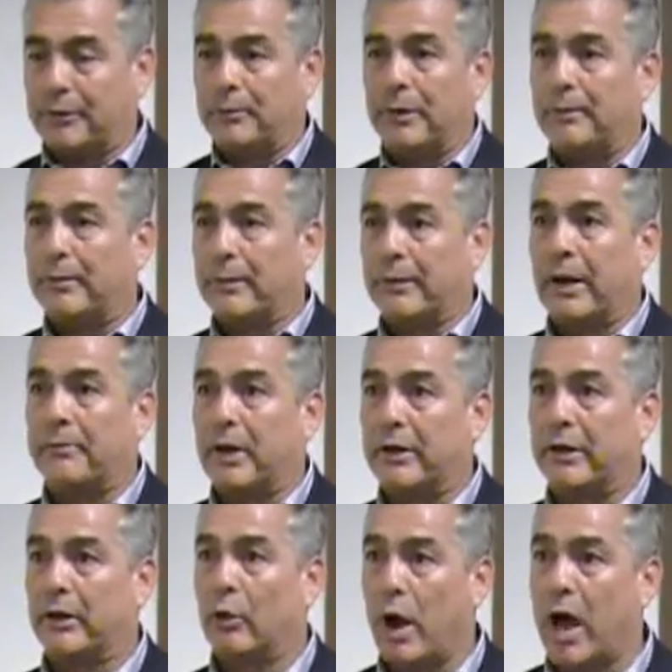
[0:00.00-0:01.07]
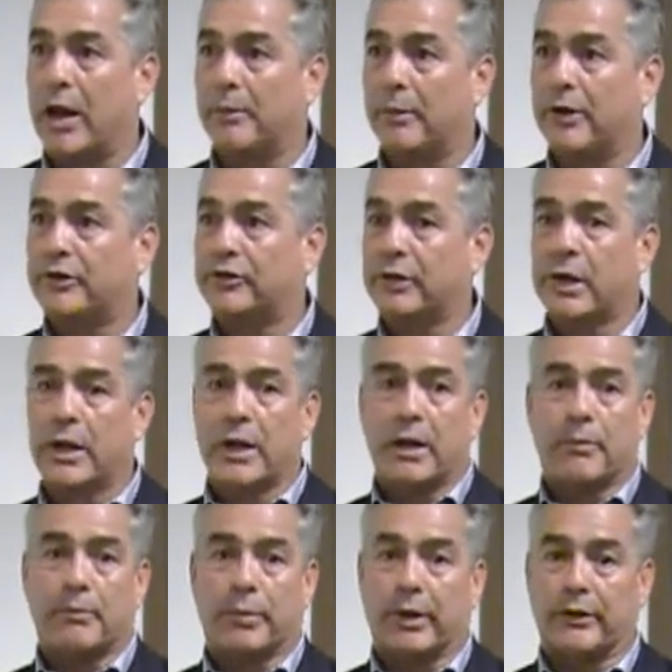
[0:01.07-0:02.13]
And I'm not an agronomist,
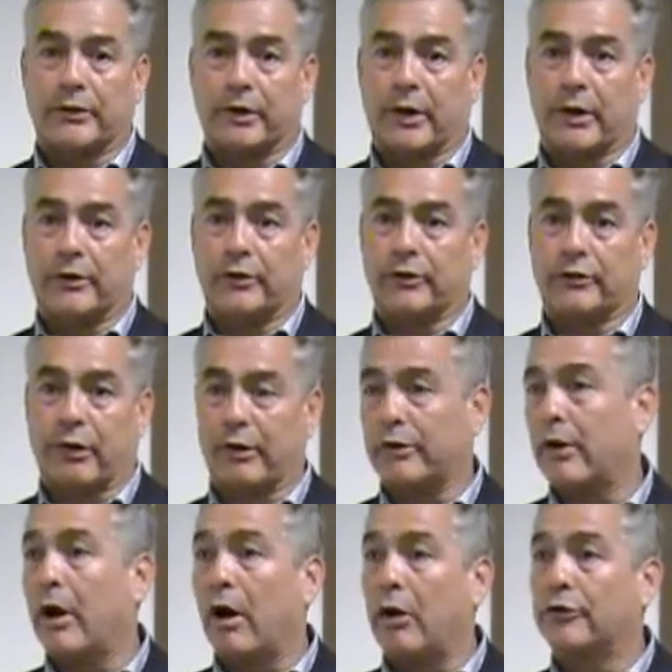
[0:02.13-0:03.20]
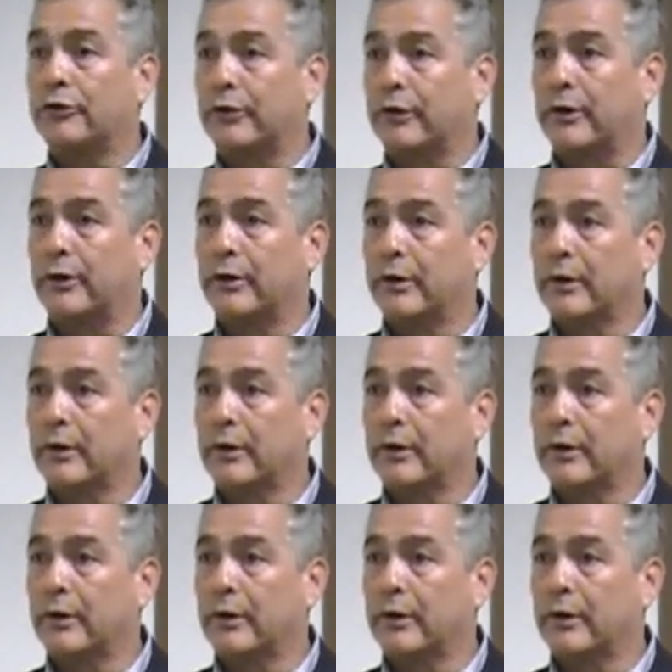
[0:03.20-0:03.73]
but you're starting to alter,